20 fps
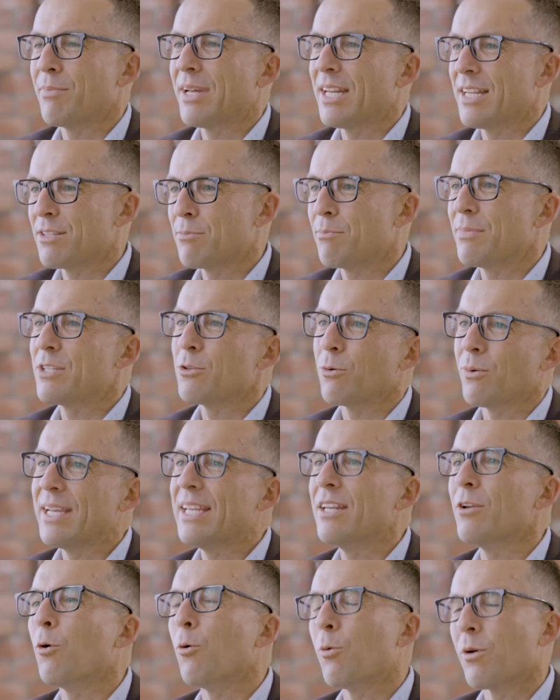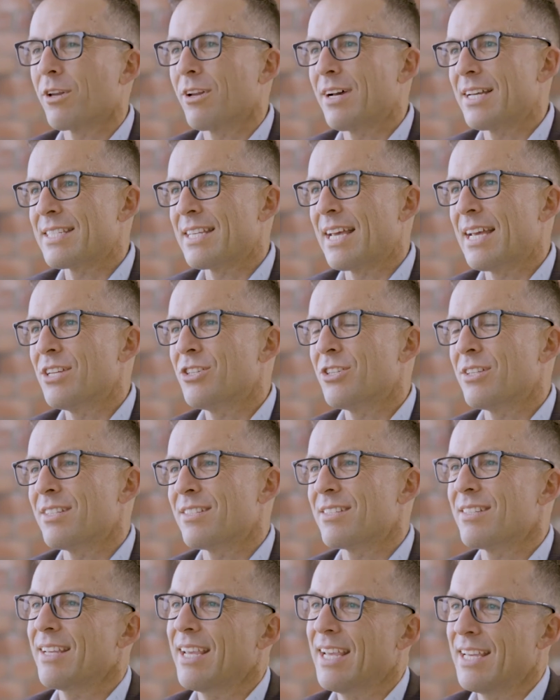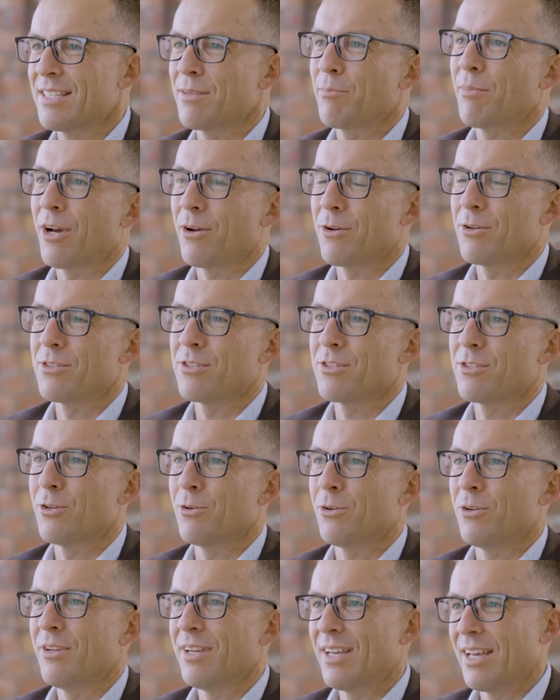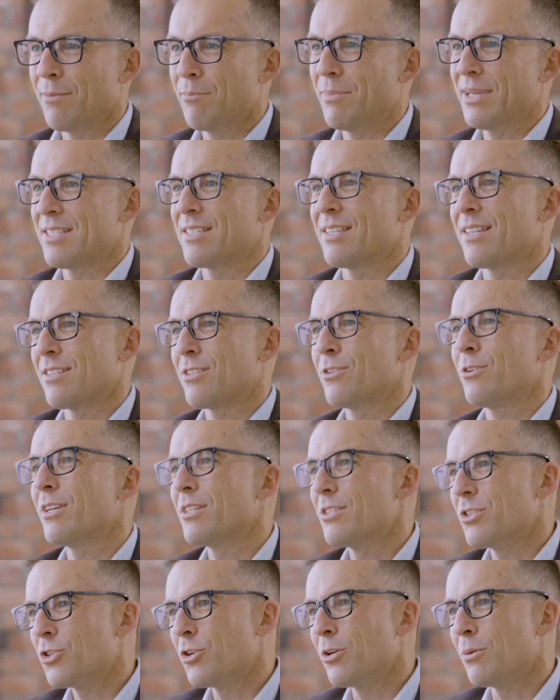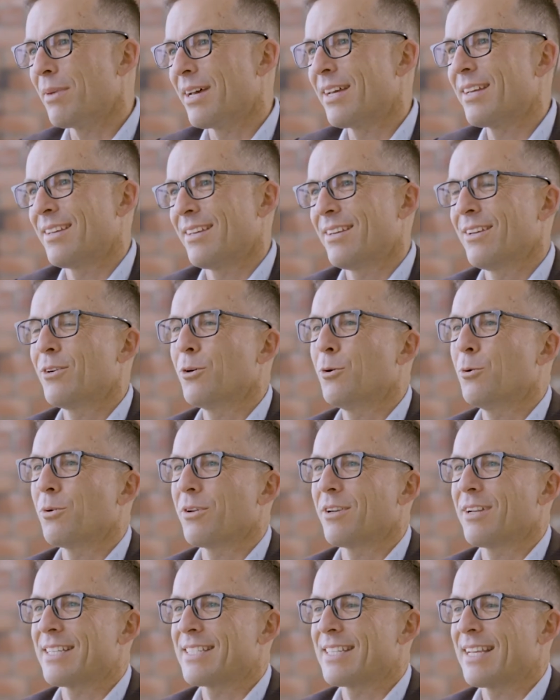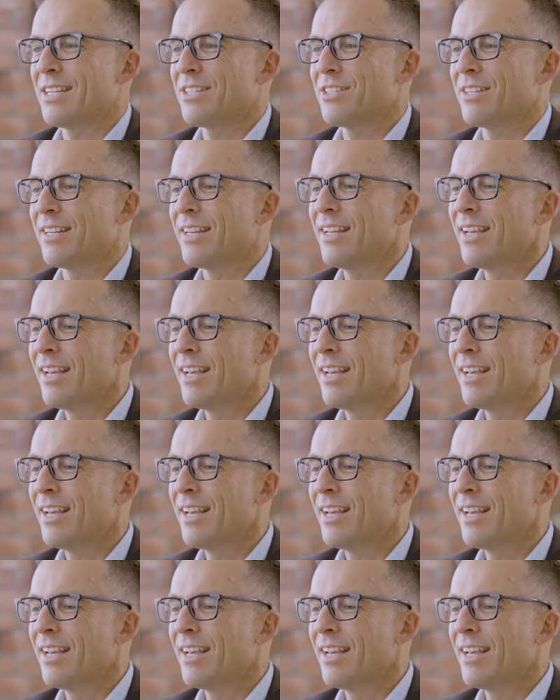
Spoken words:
but it's between organisations as opposed to a business-to-consumer organisation.